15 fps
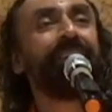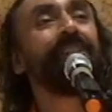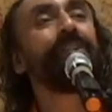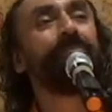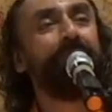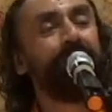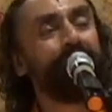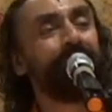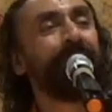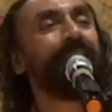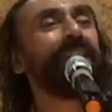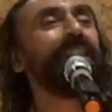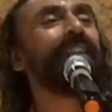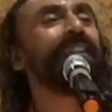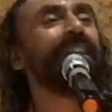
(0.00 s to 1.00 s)
The
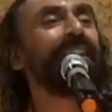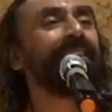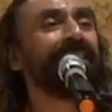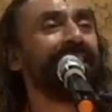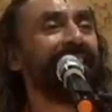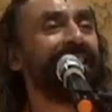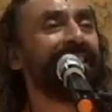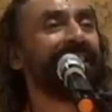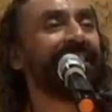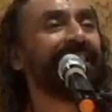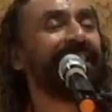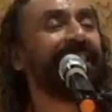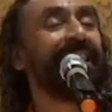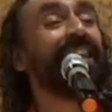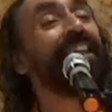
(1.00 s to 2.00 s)
Bhagavad Gita says,
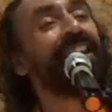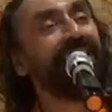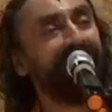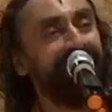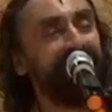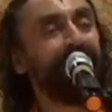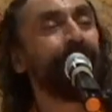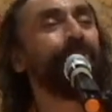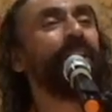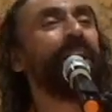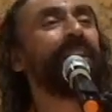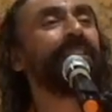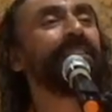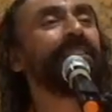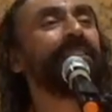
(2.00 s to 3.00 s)

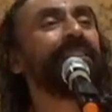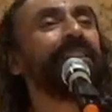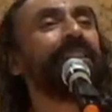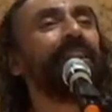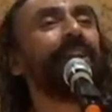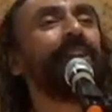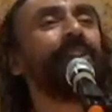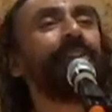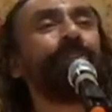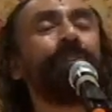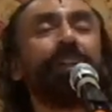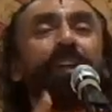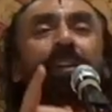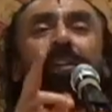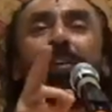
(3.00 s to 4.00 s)
likewise, you
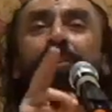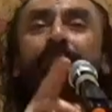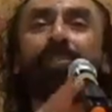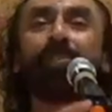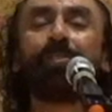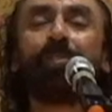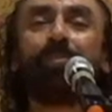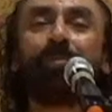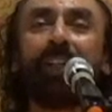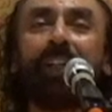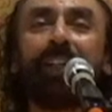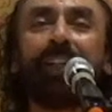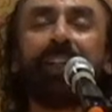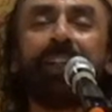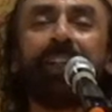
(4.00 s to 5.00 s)
can also
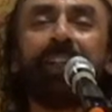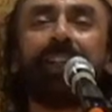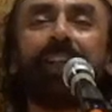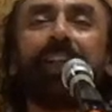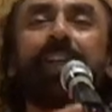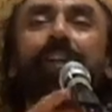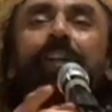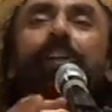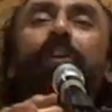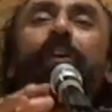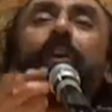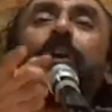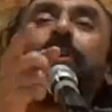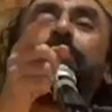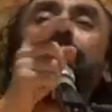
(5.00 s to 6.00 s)
make it
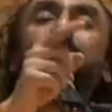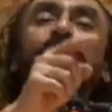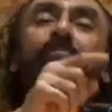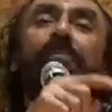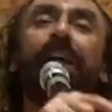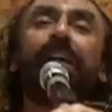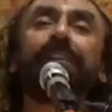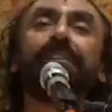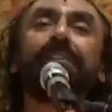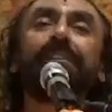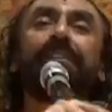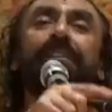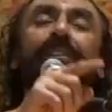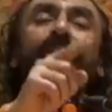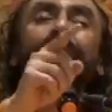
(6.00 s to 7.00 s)
your best
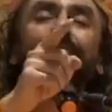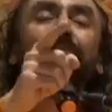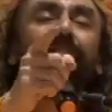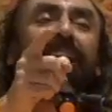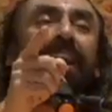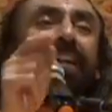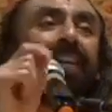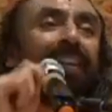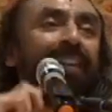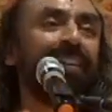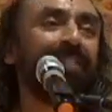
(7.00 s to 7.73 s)
friend.